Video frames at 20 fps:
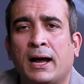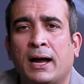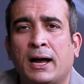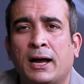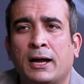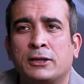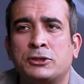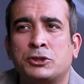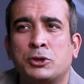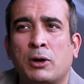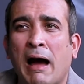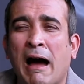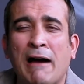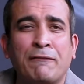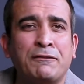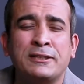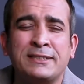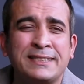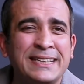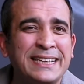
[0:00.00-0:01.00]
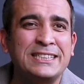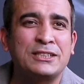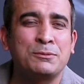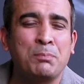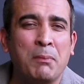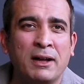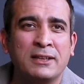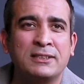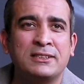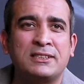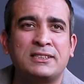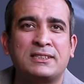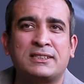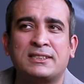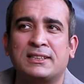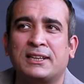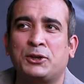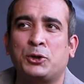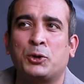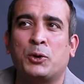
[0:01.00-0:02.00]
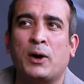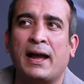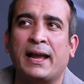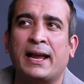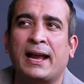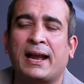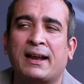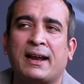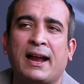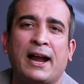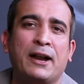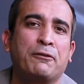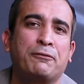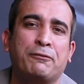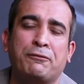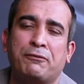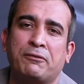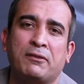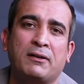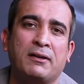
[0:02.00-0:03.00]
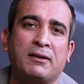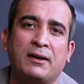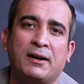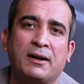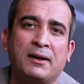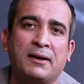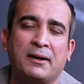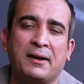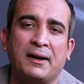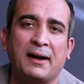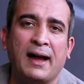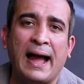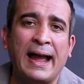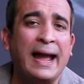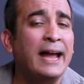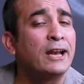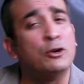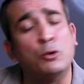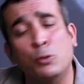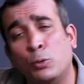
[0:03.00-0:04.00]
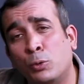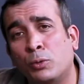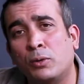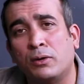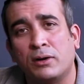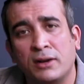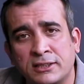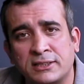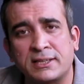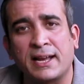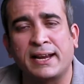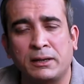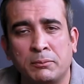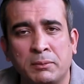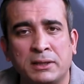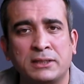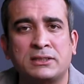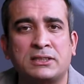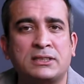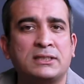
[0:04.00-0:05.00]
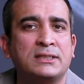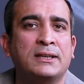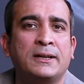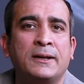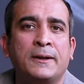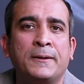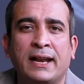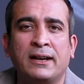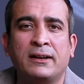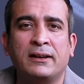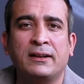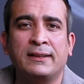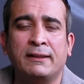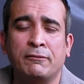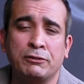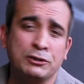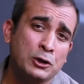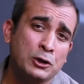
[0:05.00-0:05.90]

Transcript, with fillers: Uh, so after six months, you know, I kind of, uh, I had no assignments, and uh,